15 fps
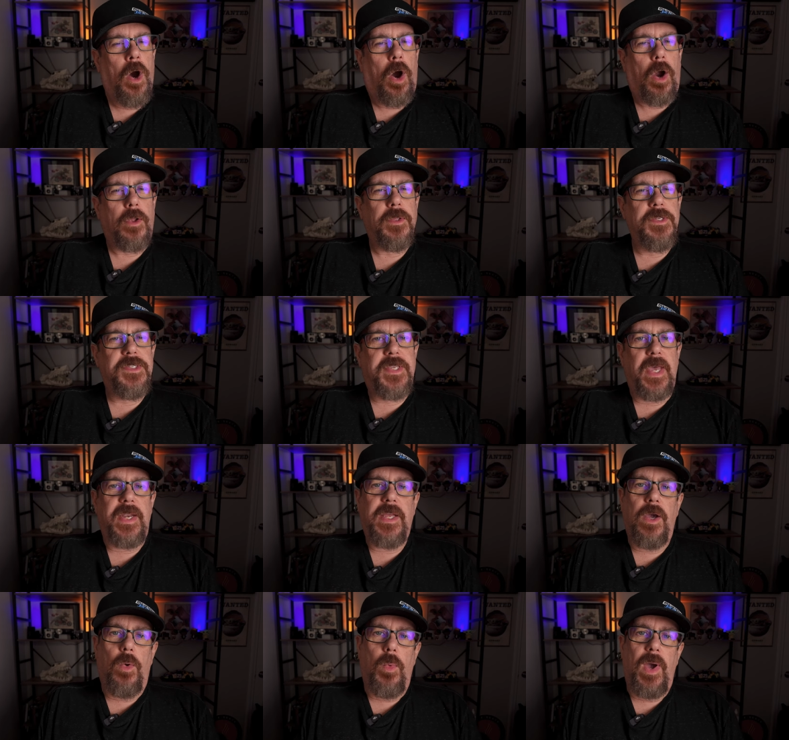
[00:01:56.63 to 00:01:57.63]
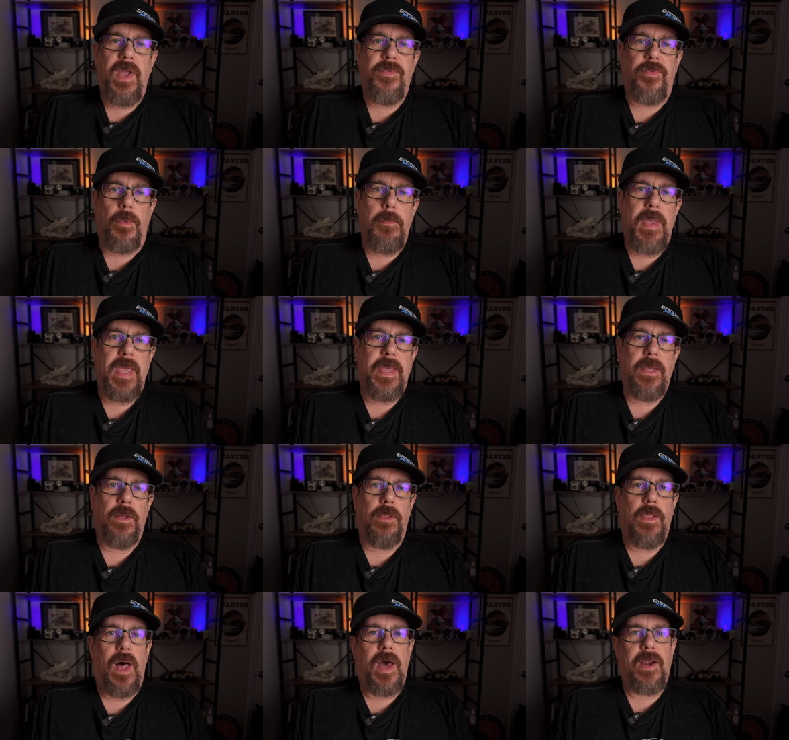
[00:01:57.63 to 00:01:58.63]
Harley's getting away from making a
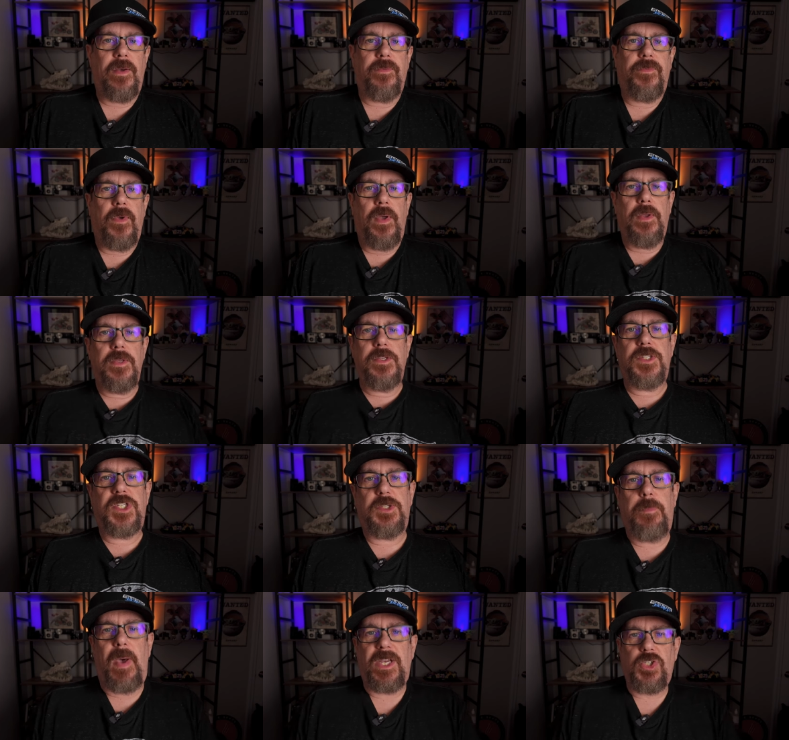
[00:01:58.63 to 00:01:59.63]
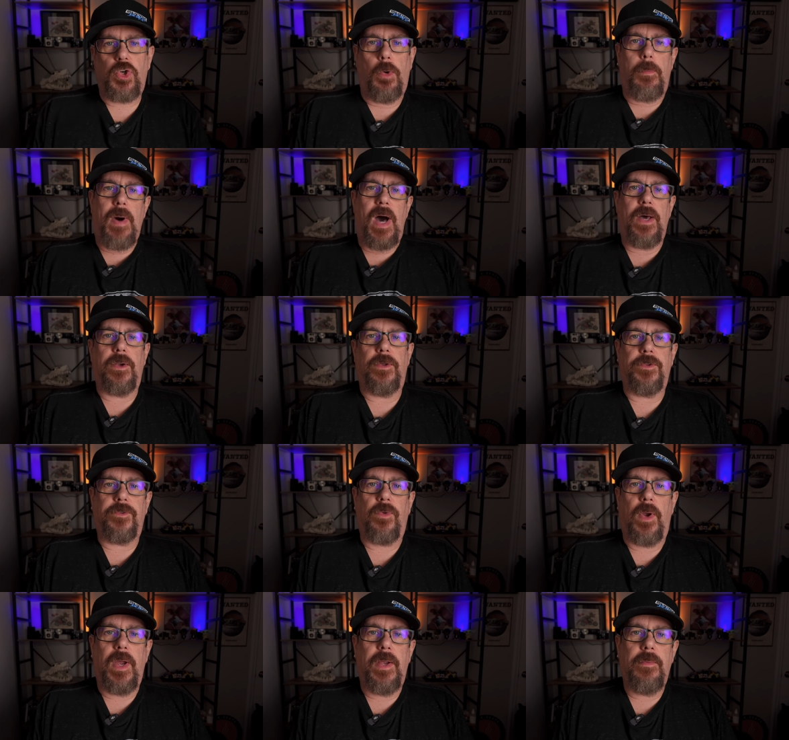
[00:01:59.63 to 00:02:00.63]
lot of special
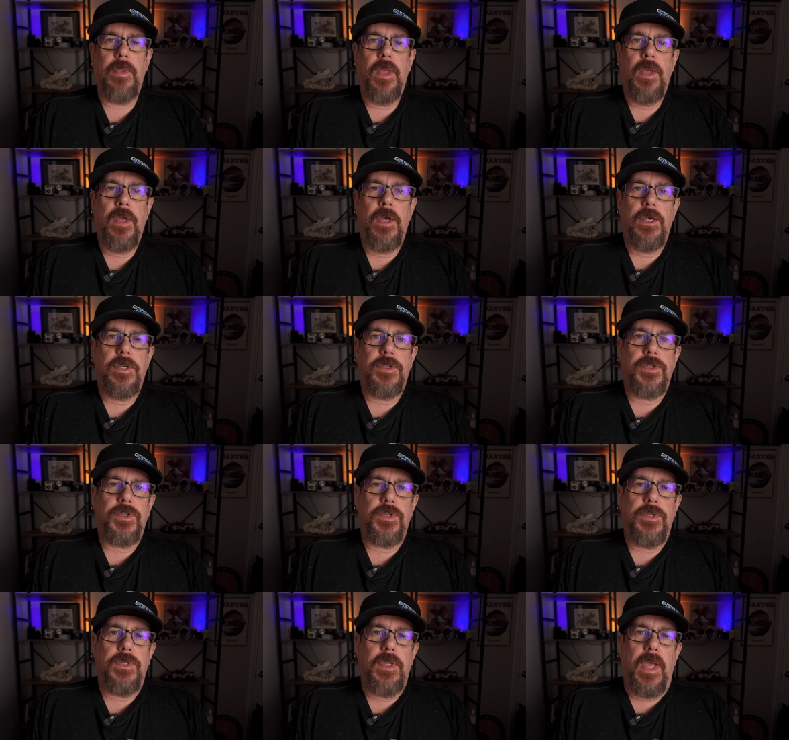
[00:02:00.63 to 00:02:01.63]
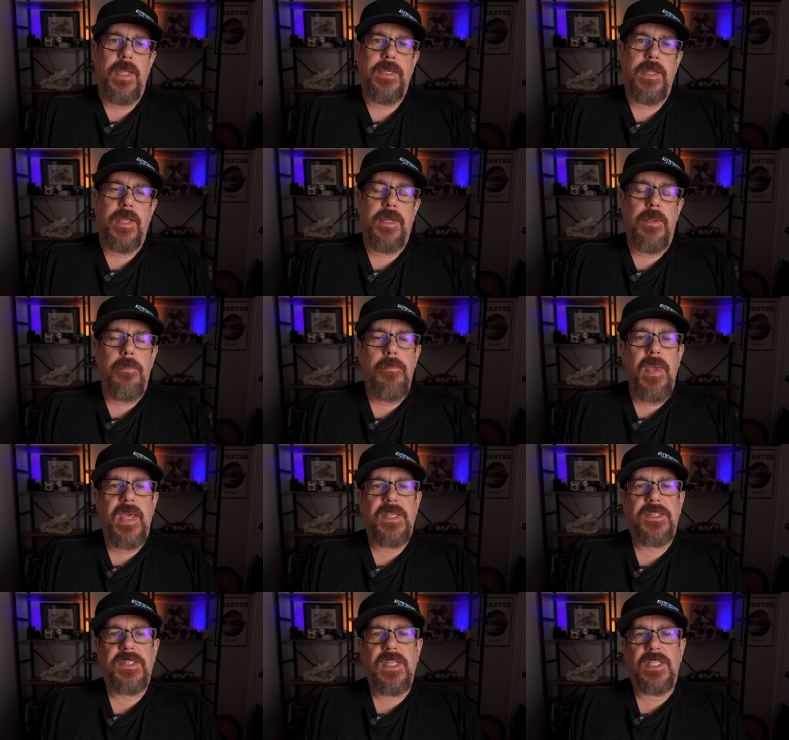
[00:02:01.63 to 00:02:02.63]
models, right? And, and it
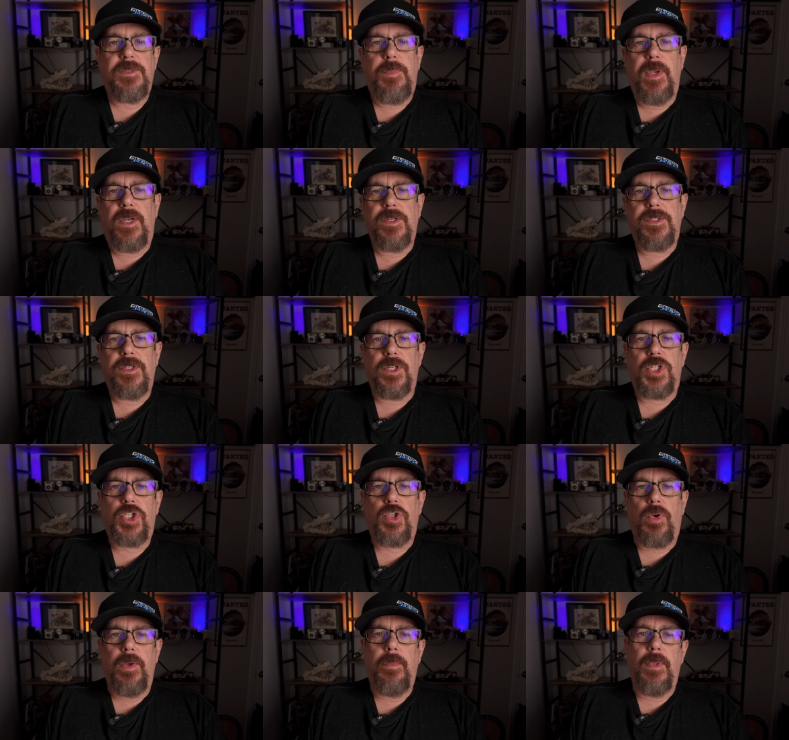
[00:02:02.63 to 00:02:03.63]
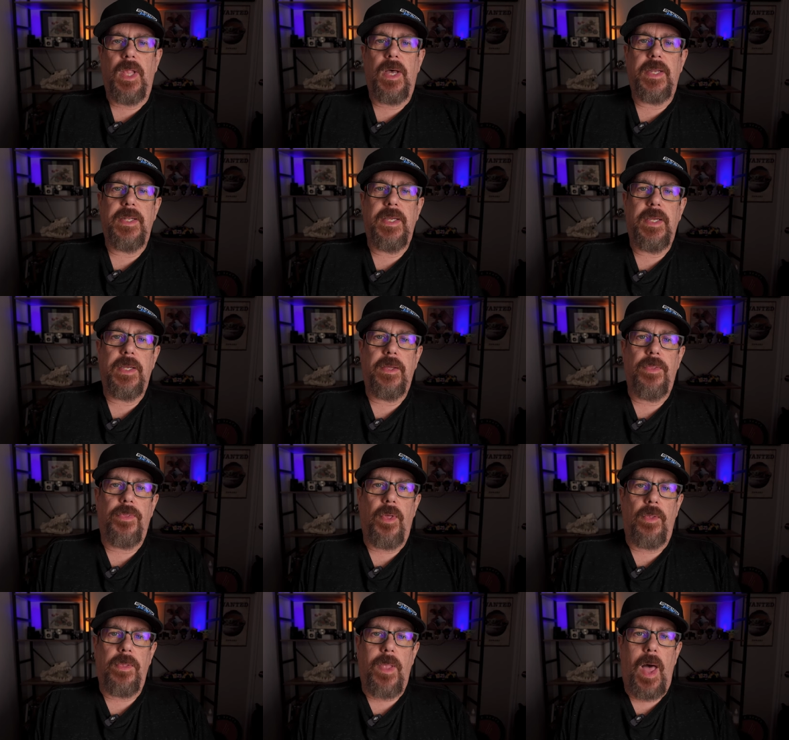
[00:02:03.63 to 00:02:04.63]
makes sense because they're streamlining
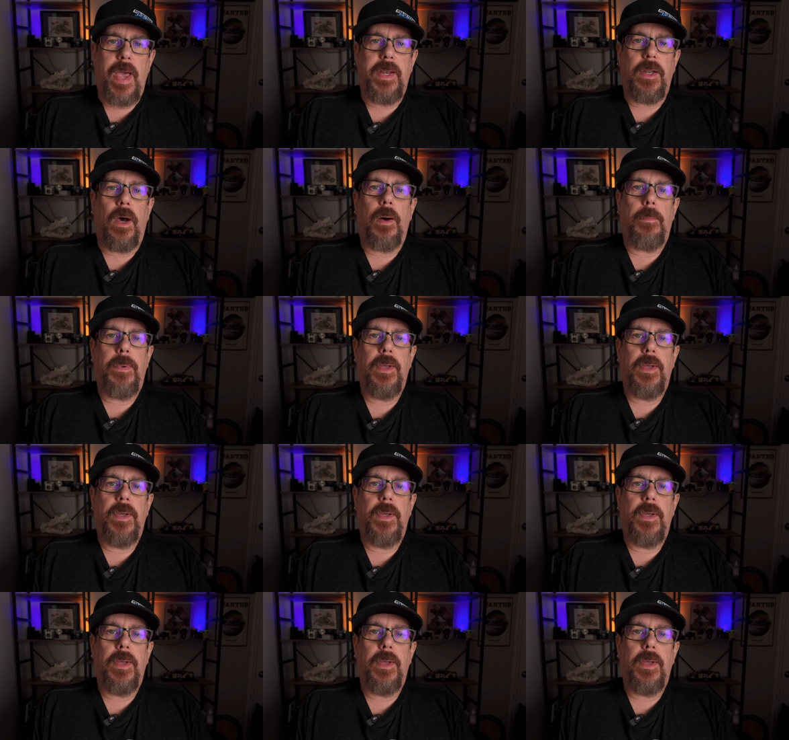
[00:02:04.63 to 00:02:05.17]
the lineup.